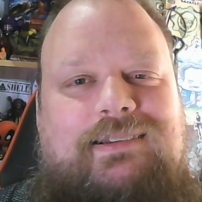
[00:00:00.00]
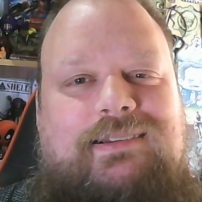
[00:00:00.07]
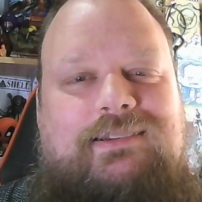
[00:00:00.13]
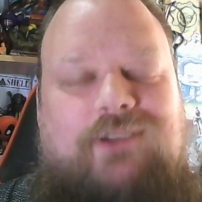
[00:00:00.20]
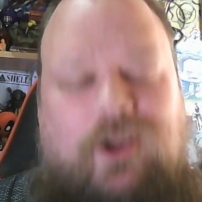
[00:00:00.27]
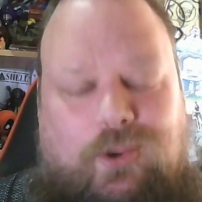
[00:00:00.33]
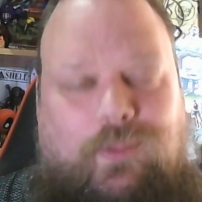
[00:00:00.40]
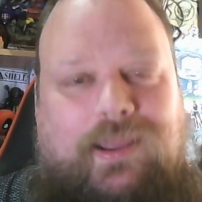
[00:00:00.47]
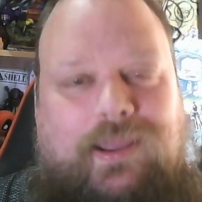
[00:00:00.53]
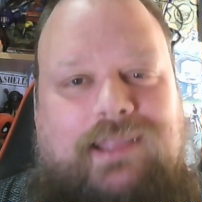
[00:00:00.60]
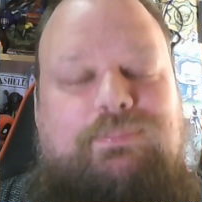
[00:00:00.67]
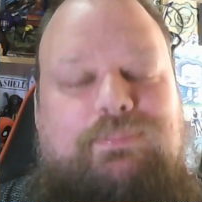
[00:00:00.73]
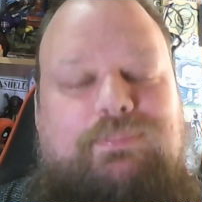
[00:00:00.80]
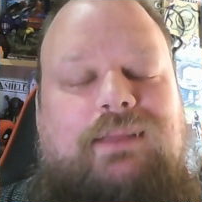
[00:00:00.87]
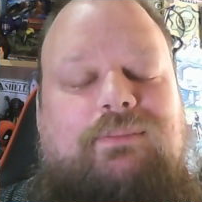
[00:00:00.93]
Not quite,
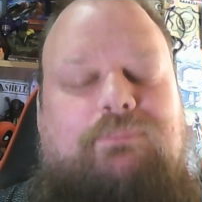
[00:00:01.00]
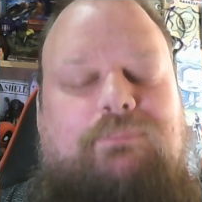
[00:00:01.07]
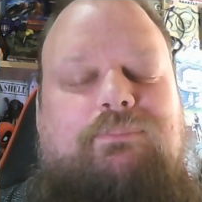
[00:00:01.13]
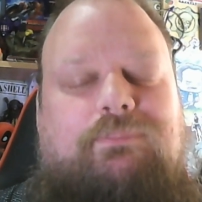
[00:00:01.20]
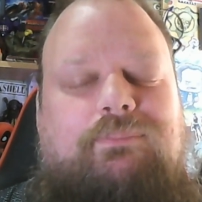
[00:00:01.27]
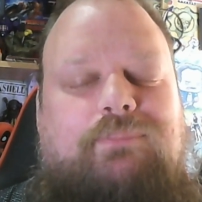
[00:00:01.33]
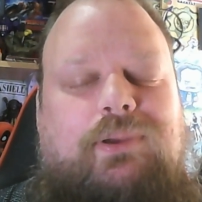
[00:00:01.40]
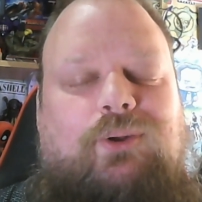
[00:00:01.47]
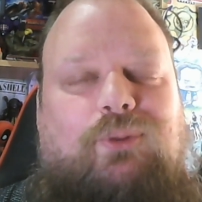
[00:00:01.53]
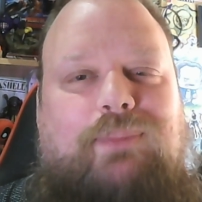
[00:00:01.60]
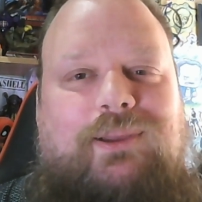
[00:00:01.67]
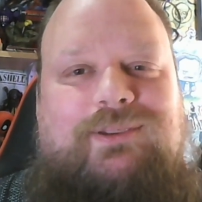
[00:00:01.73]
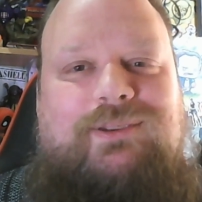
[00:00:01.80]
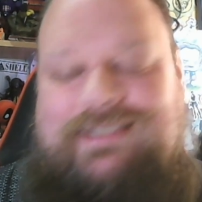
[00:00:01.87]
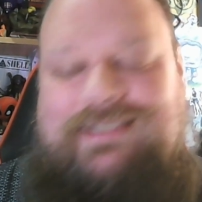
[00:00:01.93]
but
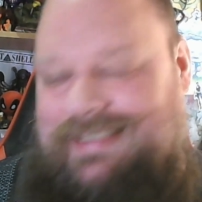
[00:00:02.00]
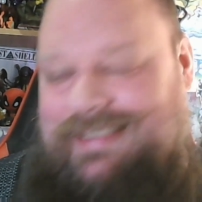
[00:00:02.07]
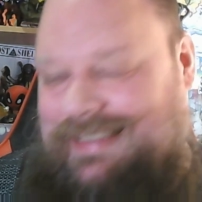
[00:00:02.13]
almost.